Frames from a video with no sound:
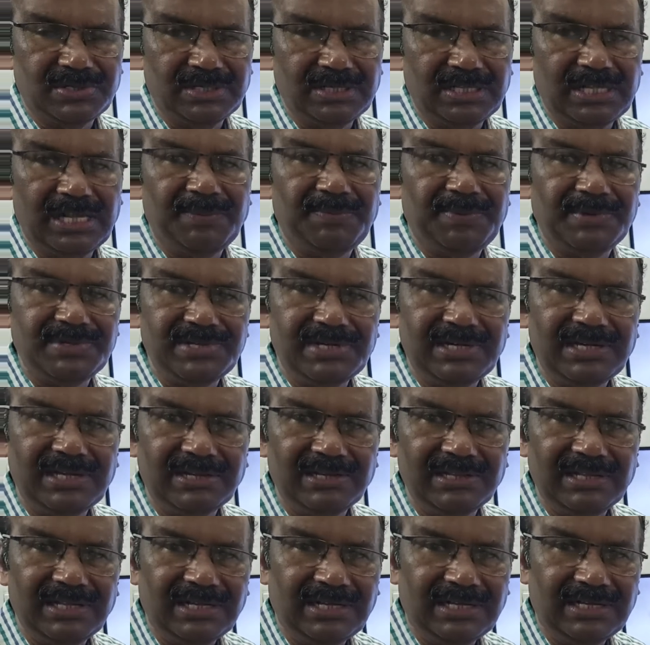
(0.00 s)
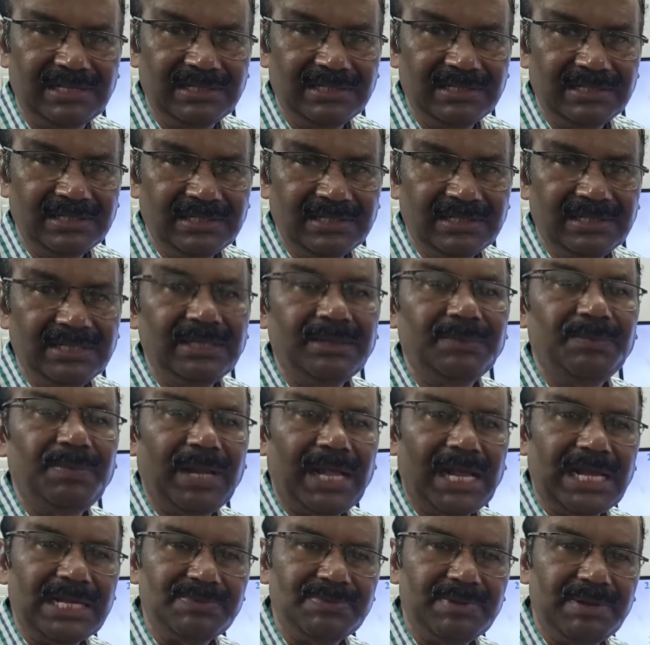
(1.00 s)
They are present on the
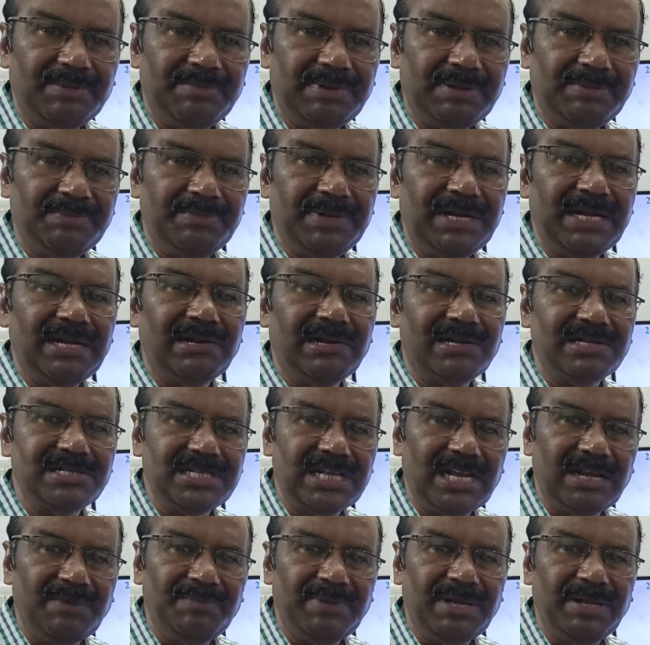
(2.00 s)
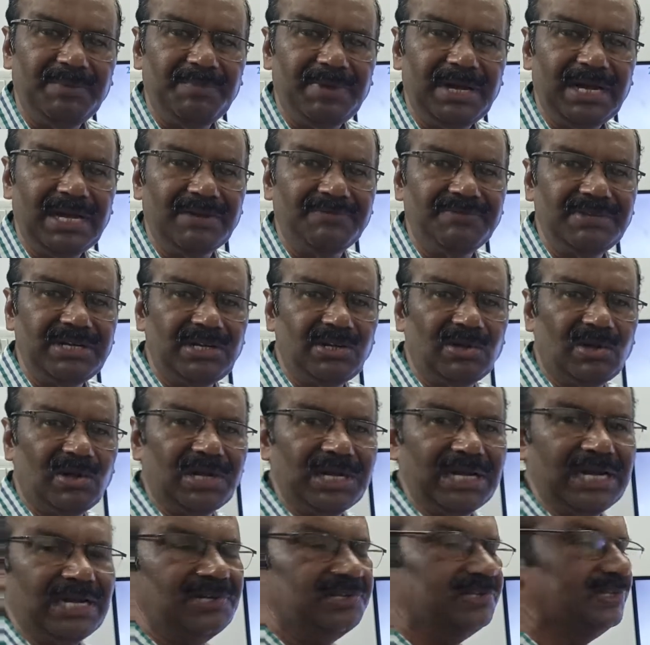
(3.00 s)
plasma membrane or cell membrane of the target